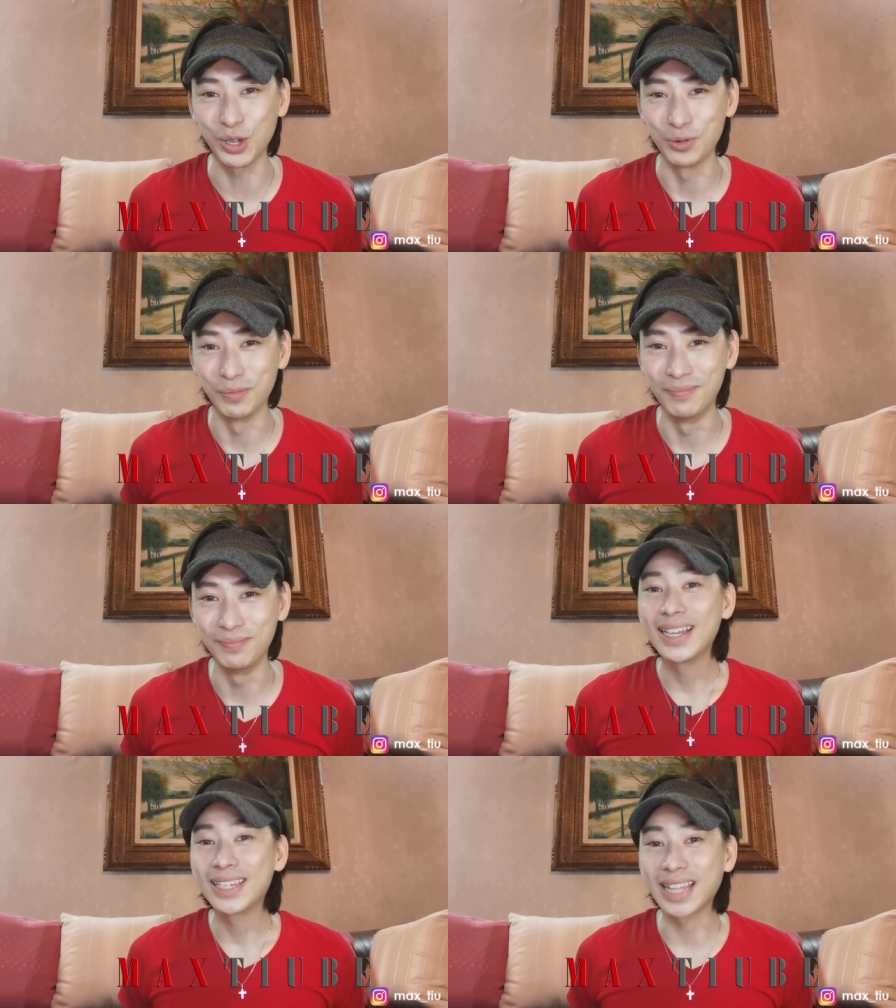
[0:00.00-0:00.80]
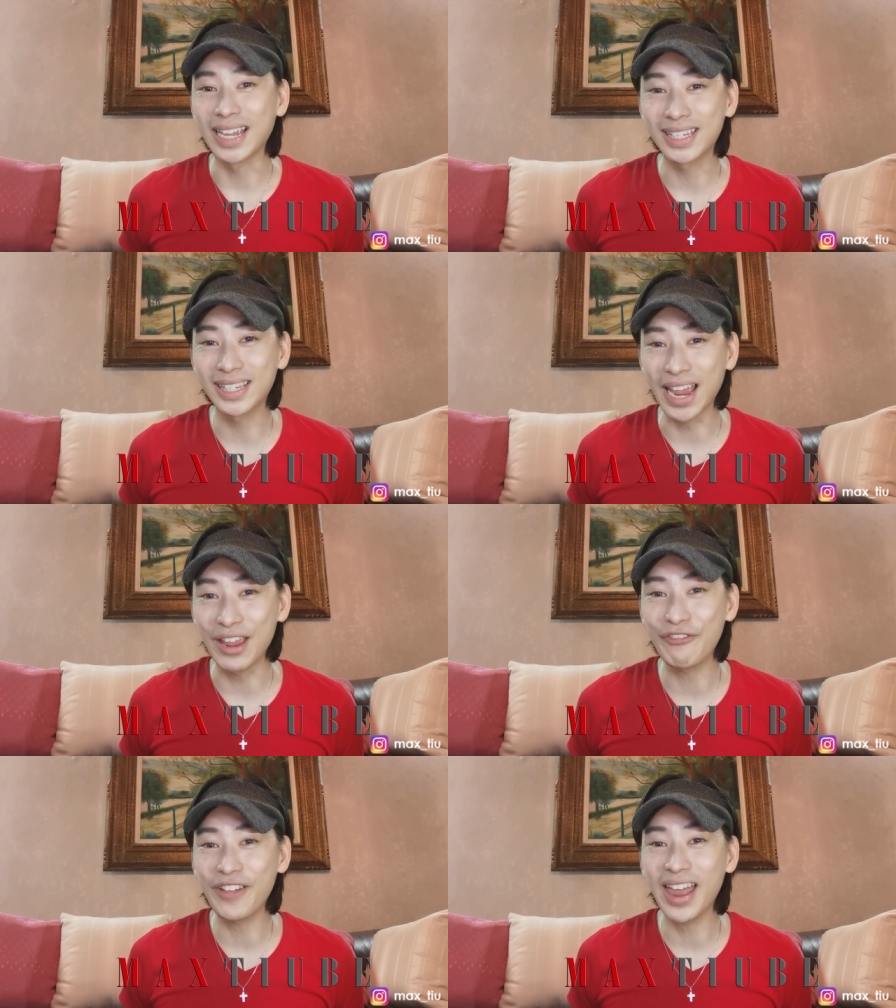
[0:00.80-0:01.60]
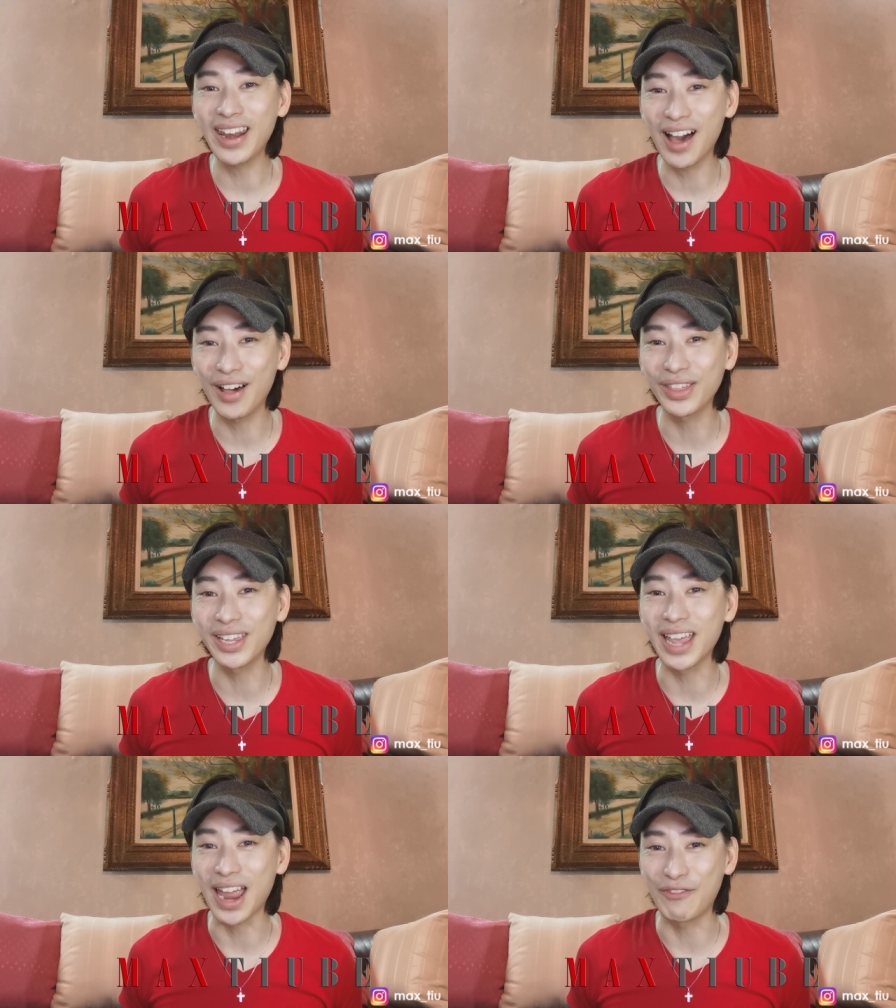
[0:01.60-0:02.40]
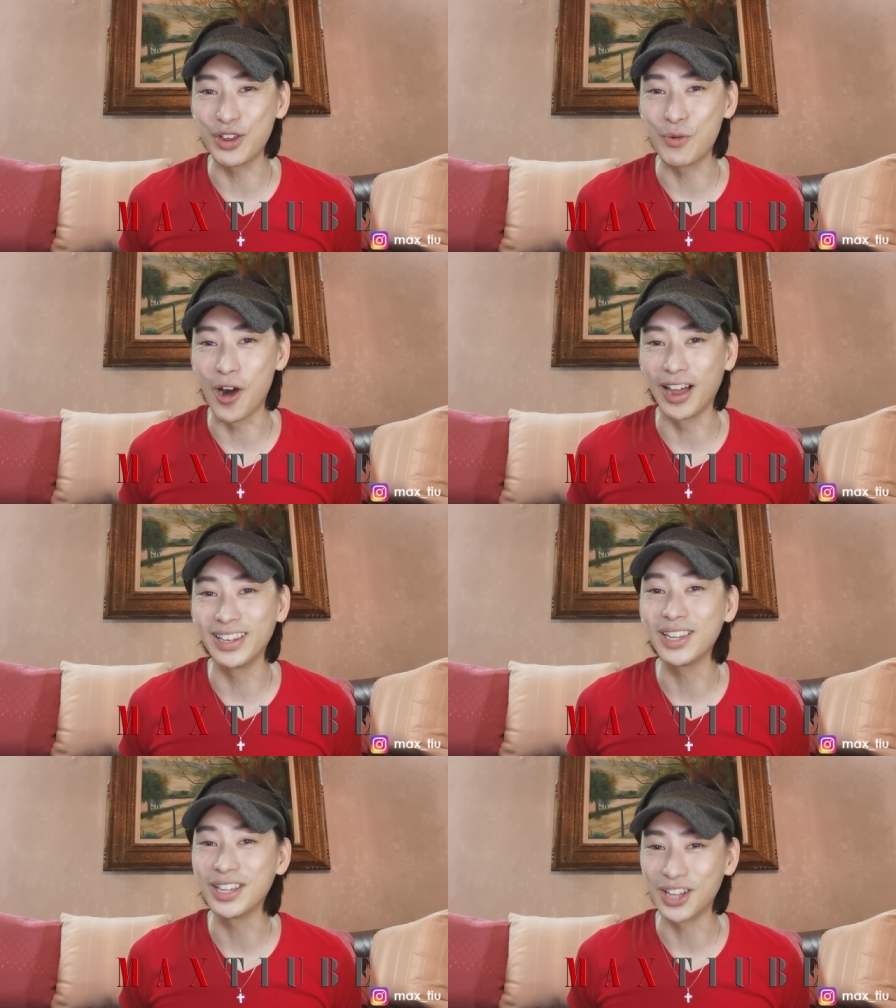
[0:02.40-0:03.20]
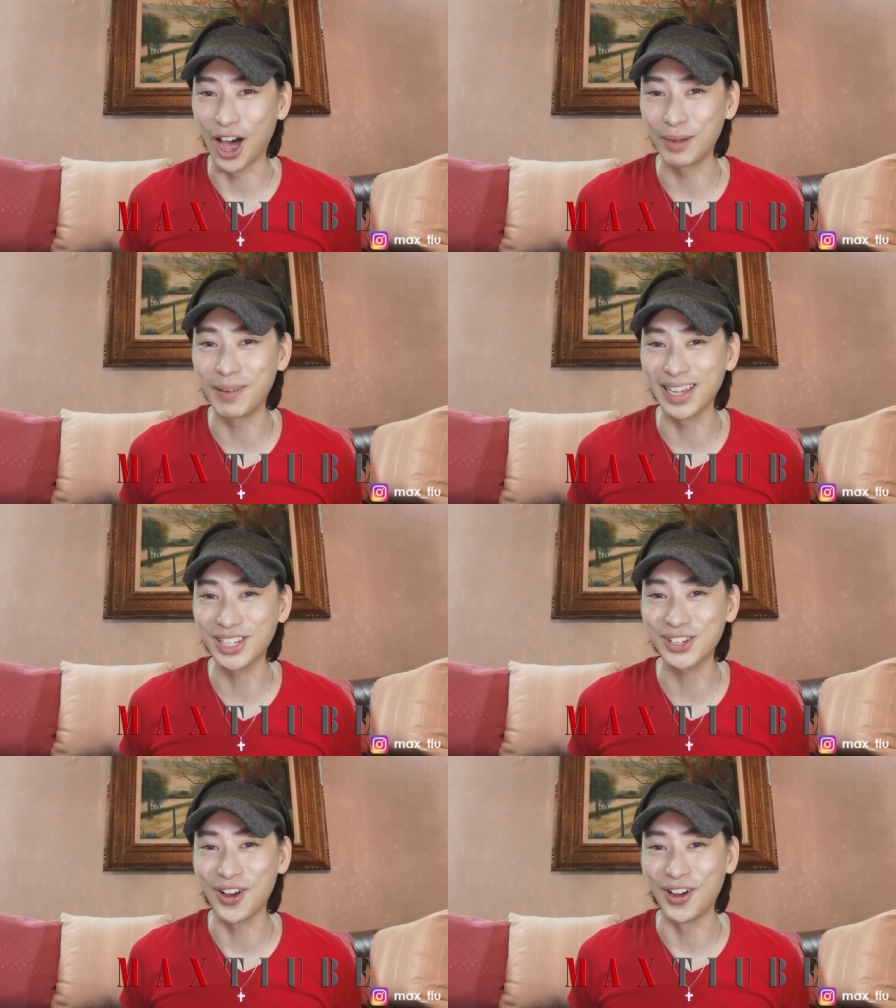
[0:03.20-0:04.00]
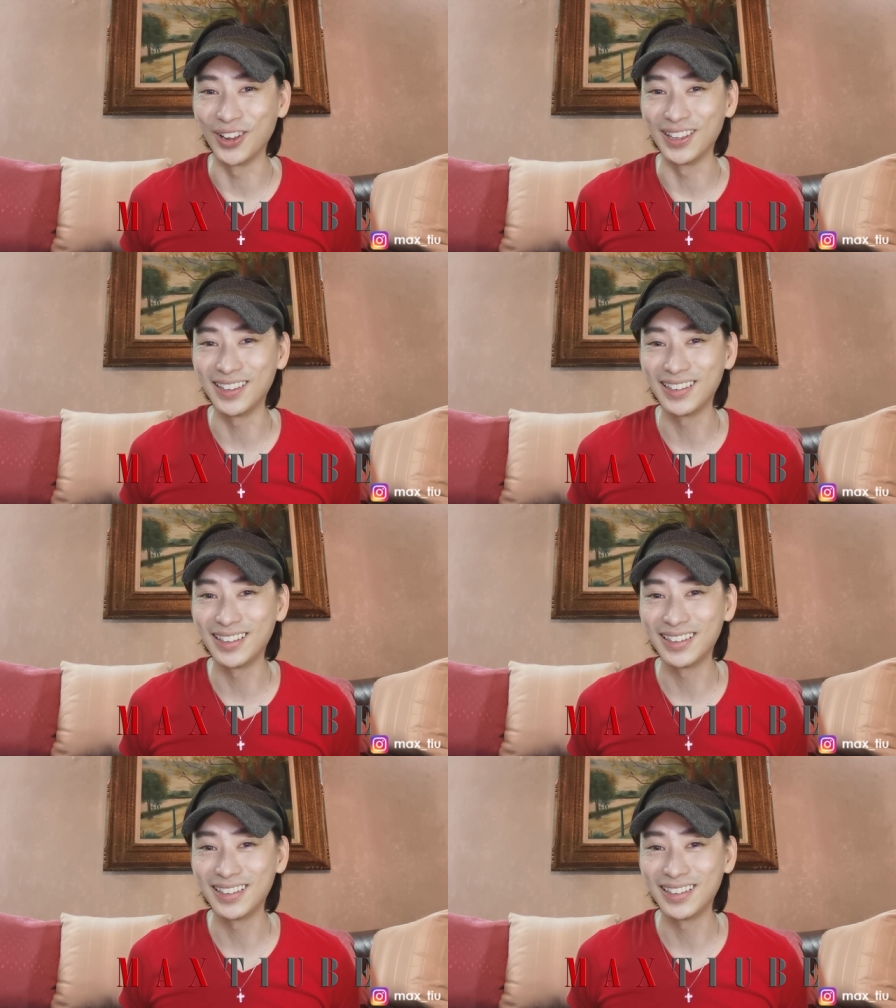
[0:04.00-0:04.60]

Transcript: Tube. Stay safe and healthy everyone. God bless us all.